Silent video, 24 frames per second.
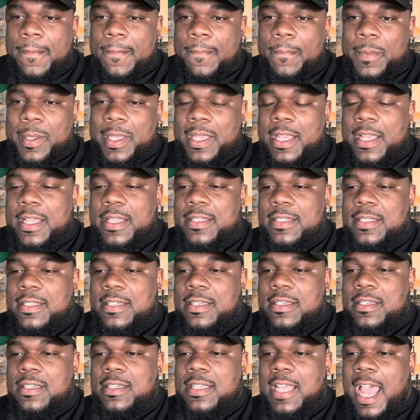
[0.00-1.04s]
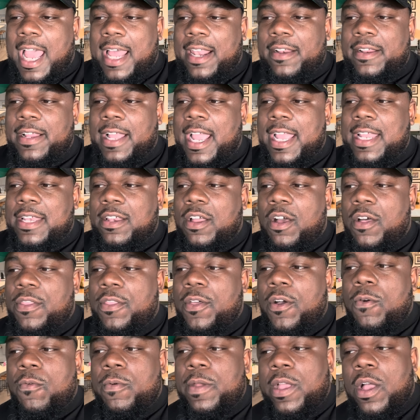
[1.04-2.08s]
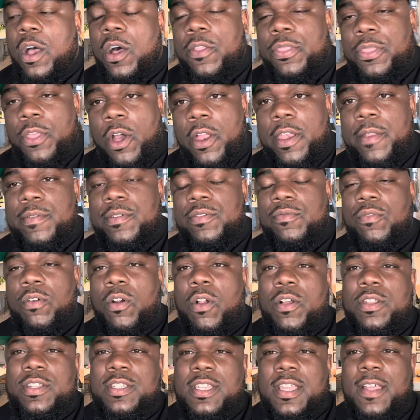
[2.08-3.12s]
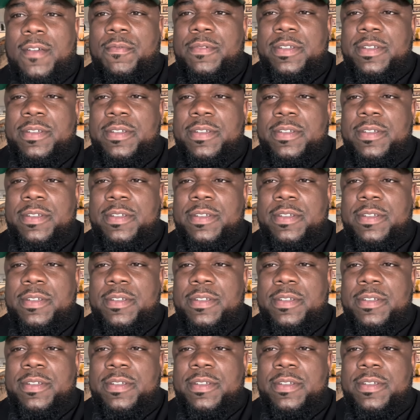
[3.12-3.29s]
because Tyler Guyton, although we all thought he was wrong stuff,